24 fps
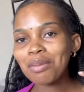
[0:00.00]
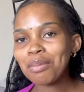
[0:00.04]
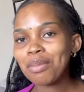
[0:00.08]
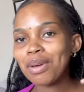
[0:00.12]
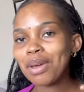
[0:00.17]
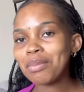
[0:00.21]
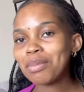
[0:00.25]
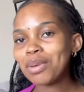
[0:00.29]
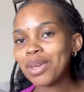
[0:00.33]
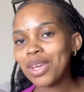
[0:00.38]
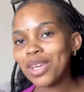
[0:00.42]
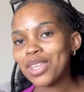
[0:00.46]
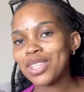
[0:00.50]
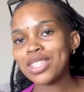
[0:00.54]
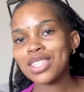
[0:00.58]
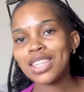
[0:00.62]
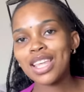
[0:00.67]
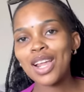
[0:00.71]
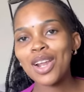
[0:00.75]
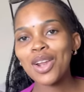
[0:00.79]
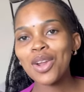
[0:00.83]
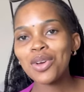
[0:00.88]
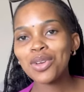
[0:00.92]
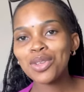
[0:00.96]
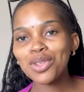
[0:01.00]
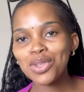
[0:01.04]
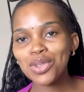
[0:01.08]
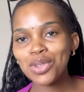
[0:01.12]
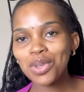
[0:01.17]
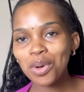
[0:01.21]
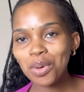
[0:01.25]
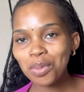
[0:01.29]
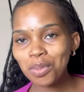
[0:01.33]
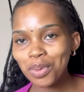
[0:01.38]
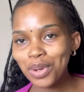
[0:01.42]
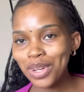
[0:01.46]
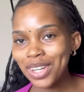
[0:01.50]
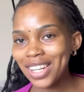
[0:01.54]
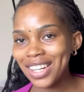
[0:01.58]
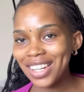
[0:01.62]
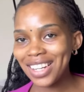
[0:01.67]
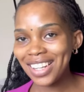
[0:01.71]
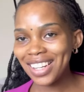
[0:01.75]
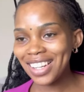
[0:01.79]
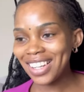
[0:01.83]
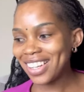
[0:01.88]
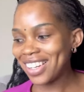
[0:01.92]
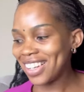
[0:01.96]
back because they look so
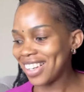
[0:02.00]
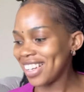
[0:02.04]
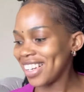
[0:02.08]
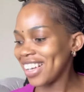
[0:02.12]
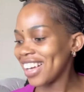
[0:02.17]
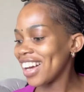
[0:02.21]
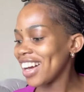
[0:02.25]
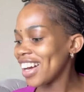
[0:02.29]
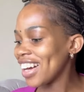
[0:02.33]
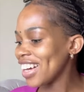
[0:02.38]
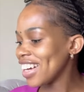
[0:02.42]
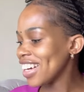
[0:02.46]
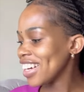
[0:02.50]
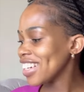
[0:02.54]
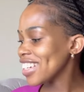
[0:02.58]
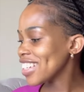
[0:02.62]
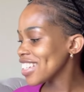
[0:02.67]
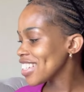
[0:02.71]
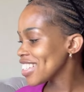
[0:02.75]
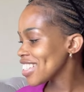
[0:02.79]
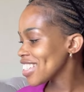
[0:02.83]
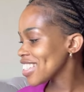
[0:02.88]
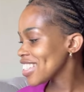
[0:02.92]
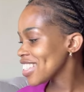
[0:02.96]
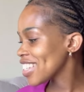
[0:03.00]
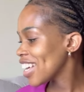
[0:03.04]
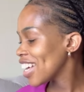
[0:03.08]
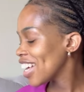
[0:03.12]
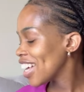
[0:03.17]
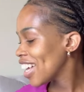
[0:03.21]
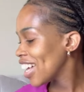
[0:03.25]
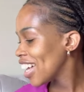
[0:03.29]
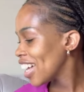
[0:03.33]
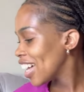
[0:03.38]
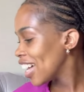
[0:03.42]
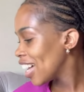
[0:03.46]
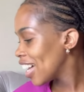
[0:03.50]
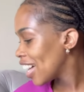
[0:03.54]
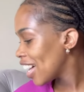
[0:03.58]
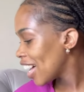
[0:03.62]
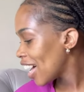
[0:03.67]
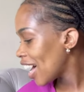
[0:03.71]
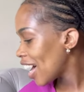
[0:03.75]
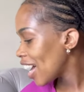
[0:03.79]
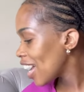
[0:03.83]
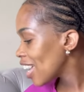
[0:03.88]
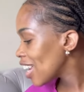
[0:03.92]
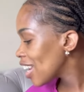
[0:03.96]
pretty, guys.
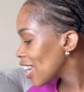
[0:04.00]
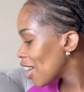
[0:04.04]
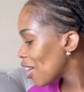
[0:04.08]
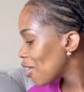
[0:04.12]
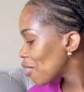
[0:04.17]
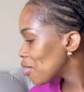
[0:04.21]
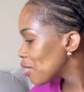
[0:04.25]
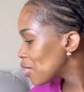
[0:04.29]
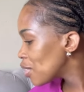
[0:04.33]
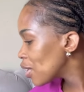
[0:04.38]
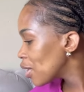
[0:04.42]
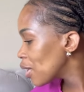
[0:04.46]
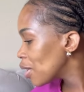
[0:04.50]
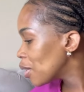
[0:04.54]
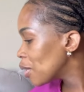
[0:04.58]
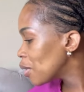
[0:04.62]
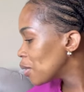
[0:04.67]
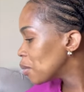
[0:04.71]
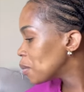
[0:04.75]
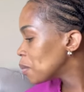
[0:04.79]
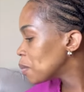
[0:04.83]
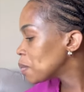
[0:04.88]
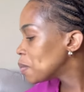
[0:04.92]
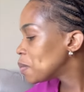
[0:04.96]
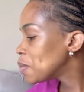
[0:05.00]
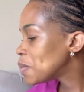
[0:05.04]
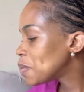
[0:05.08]
I love them.